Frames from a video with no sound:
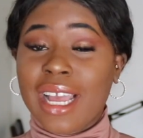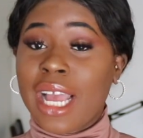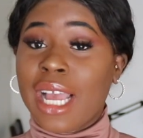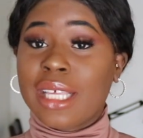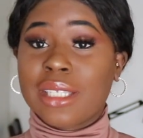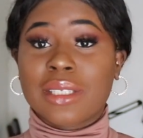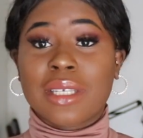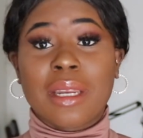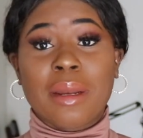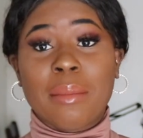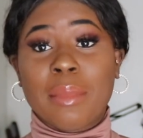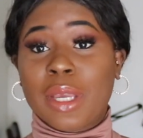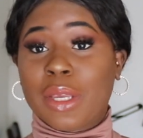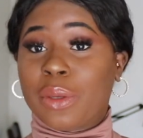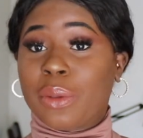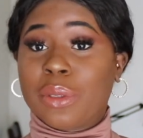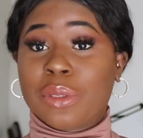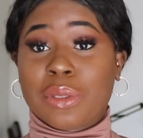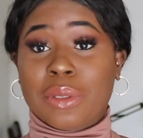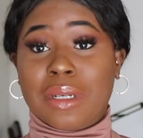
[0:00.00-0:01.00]
is gonna make
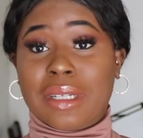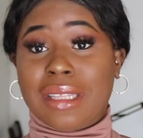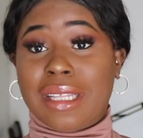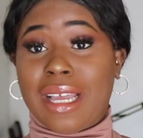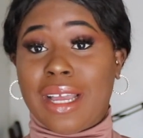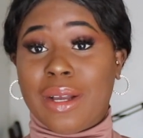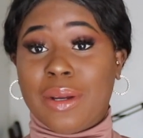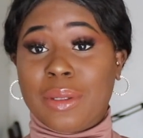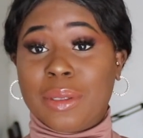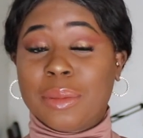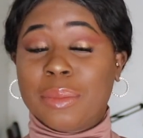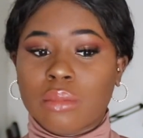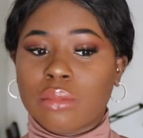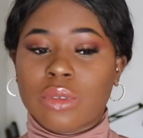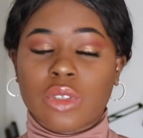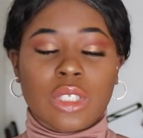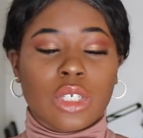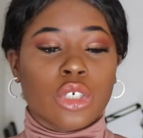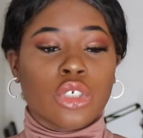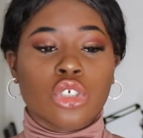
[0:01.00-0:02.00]
you into a clown.
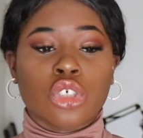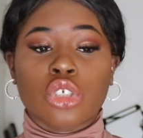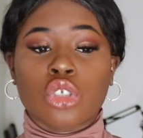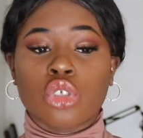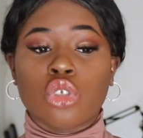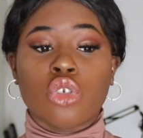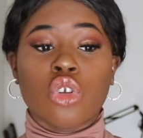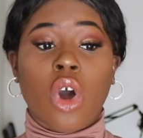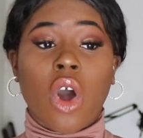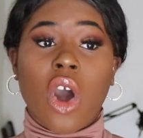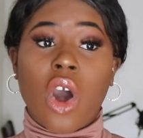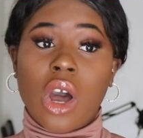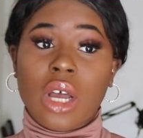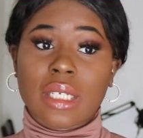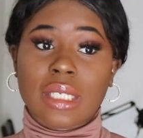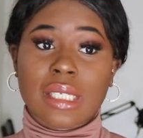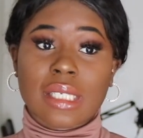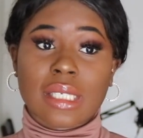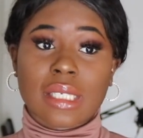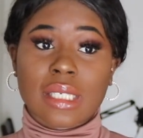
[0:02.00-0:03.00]
They're just
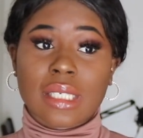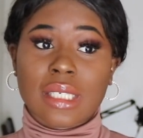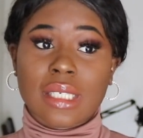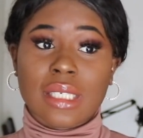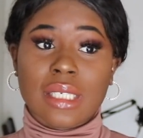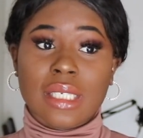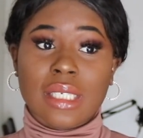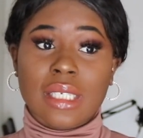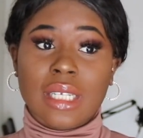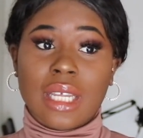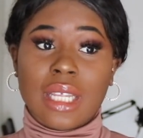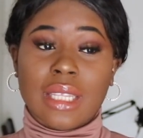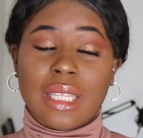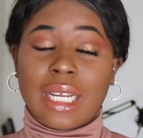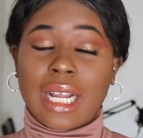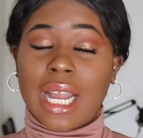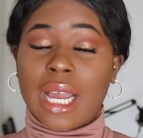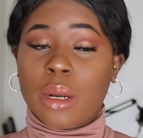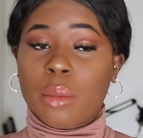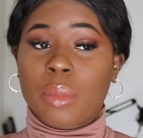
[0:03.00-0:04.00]
not the
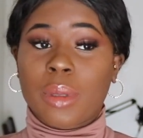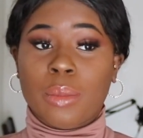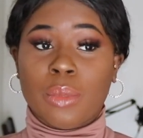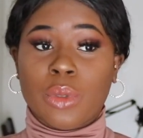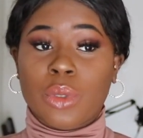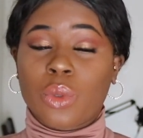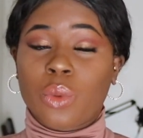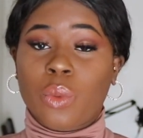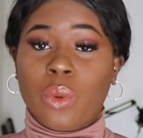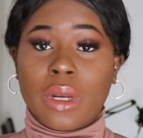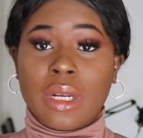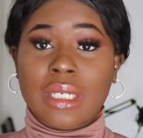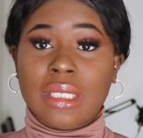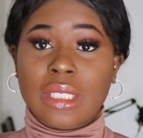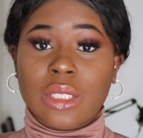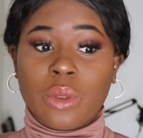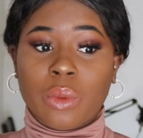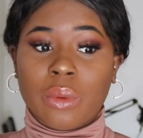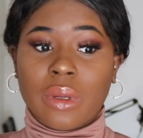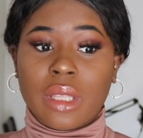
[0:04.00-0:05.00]
kind of people you want to
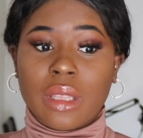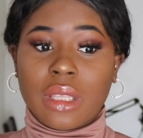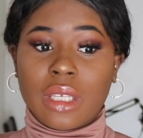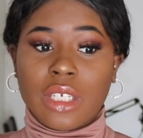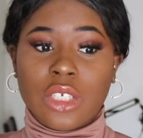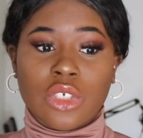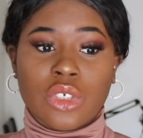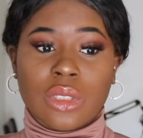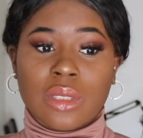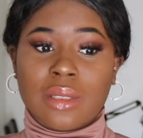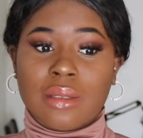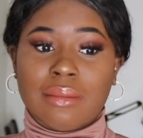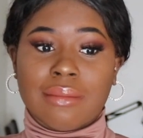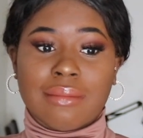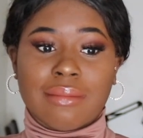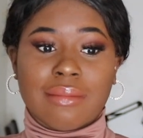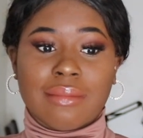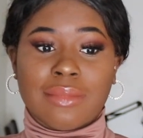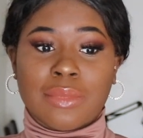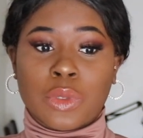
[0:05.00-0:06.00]
deal with. He just
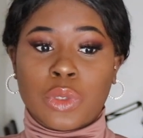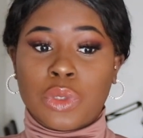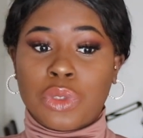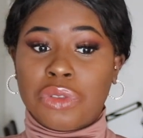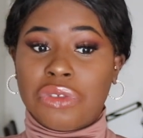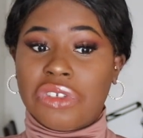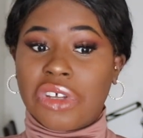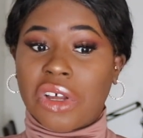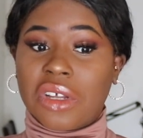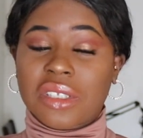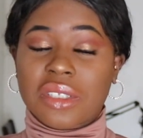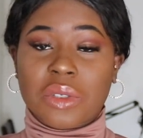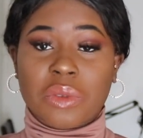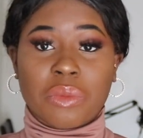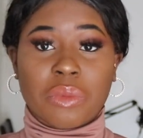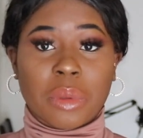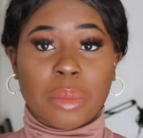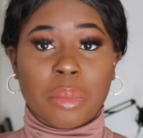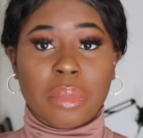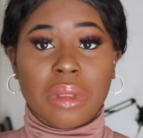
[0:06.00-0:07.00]
doesn't
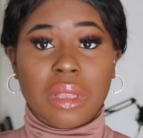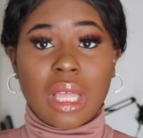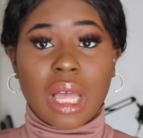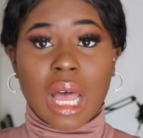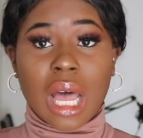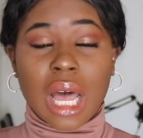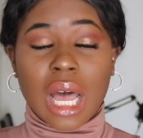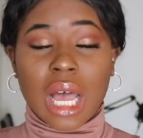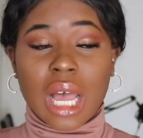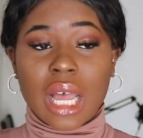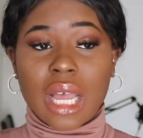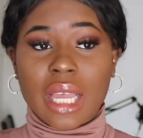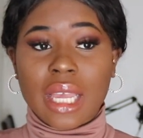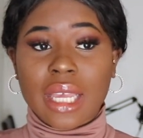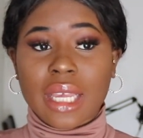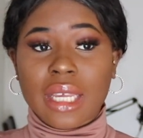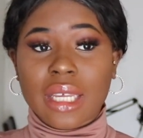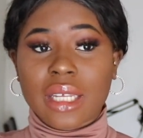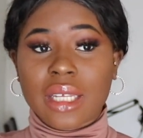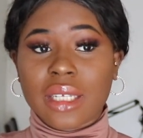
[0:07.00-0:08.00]

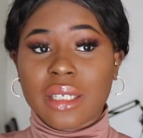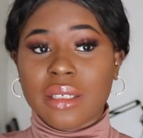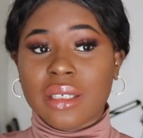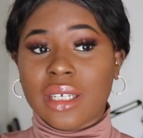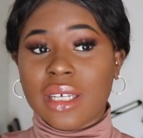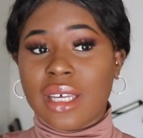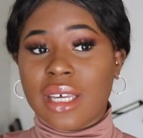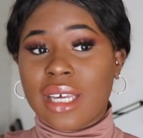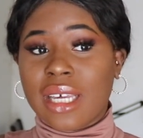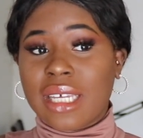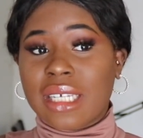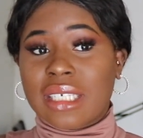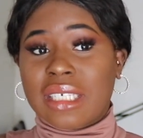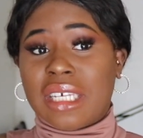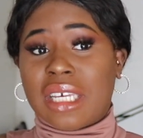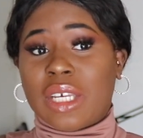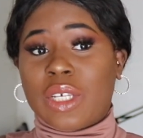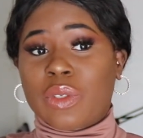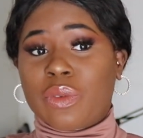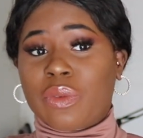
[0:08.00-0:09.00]
reply,
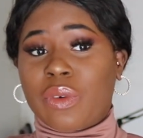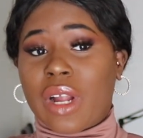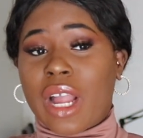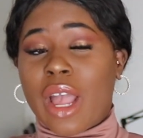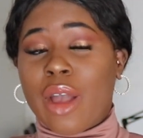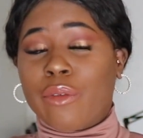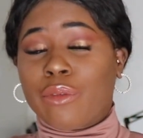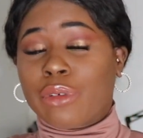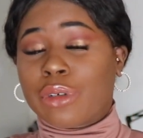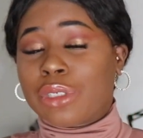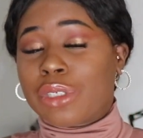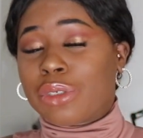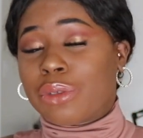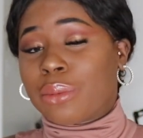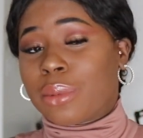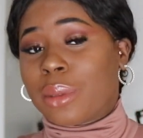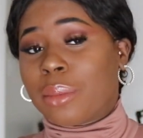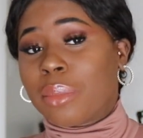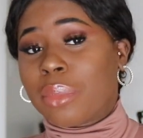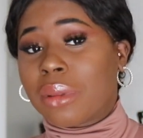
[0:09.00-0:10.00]
takes forever to
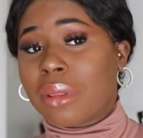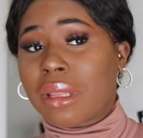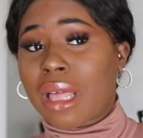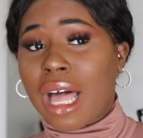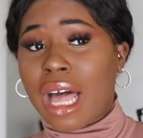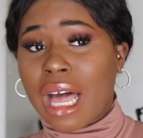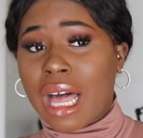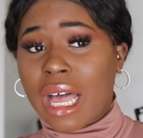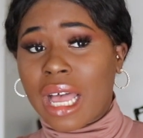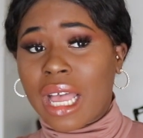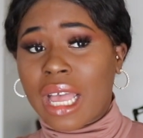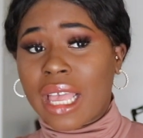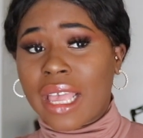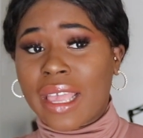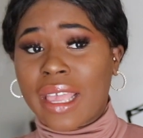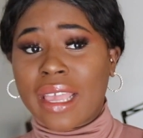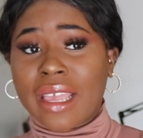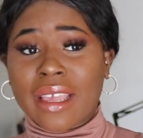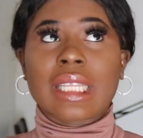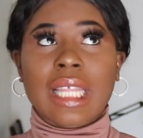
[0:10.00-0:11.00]

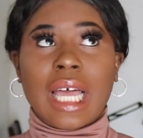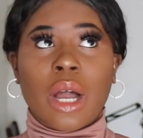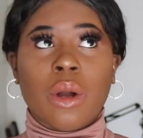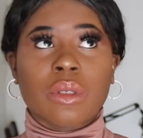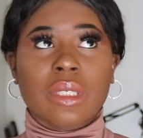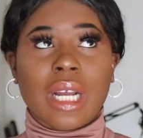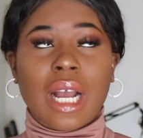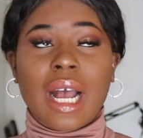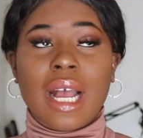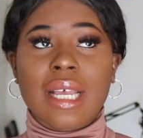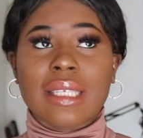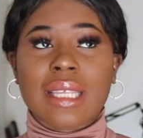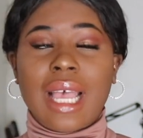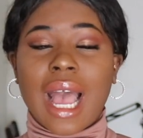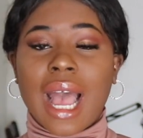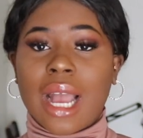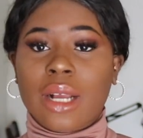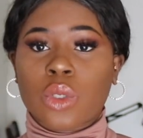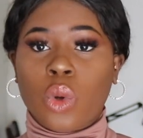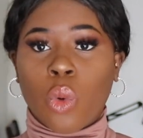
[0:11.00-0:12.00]
reply. Clown guys
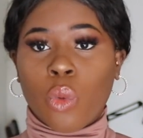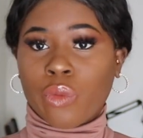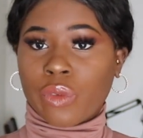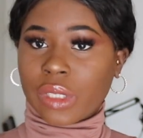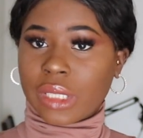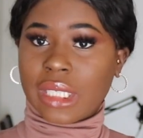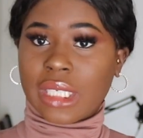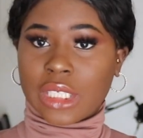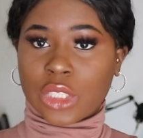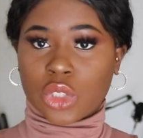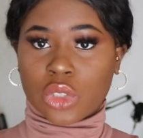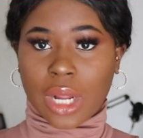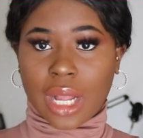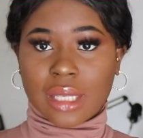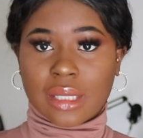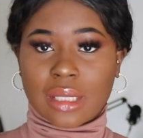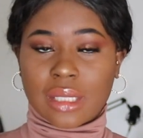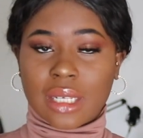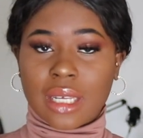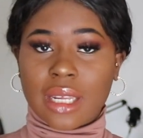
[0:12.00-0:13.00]
act overly
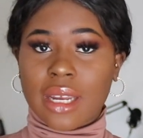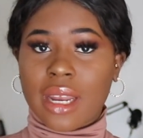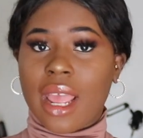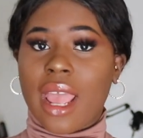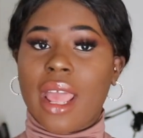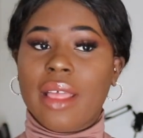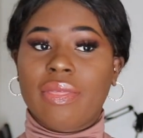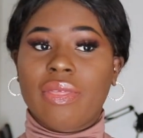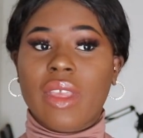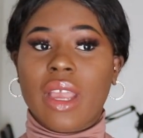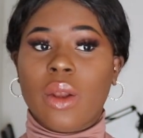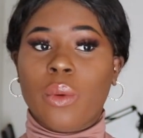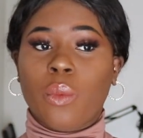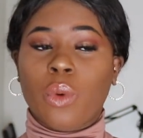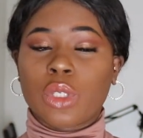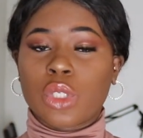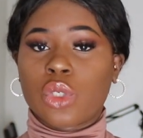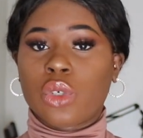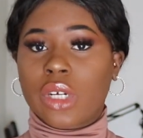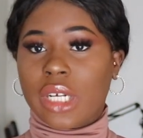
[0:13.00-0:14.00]
interested, and then
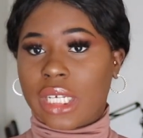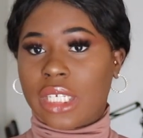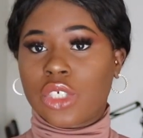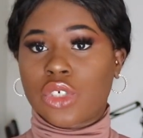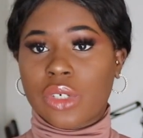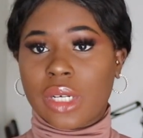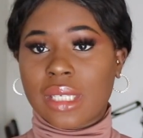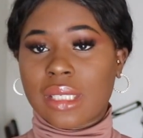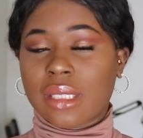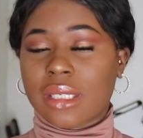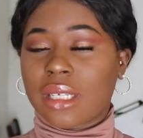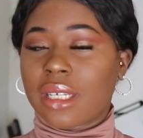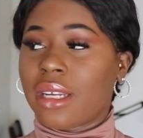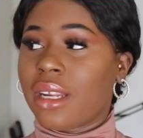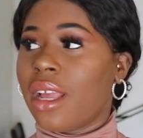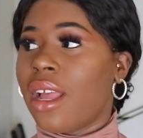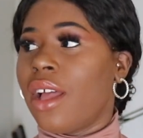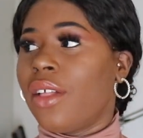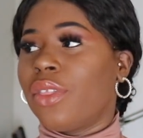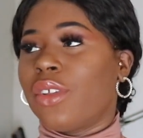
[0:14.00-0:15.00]
once you're interested,
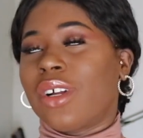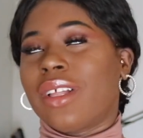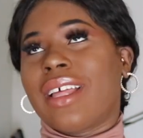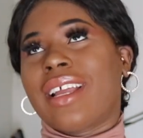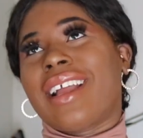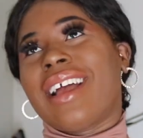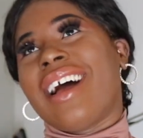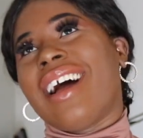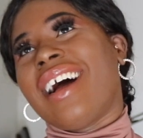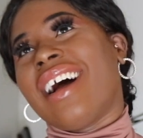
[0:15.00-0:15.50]
they're like,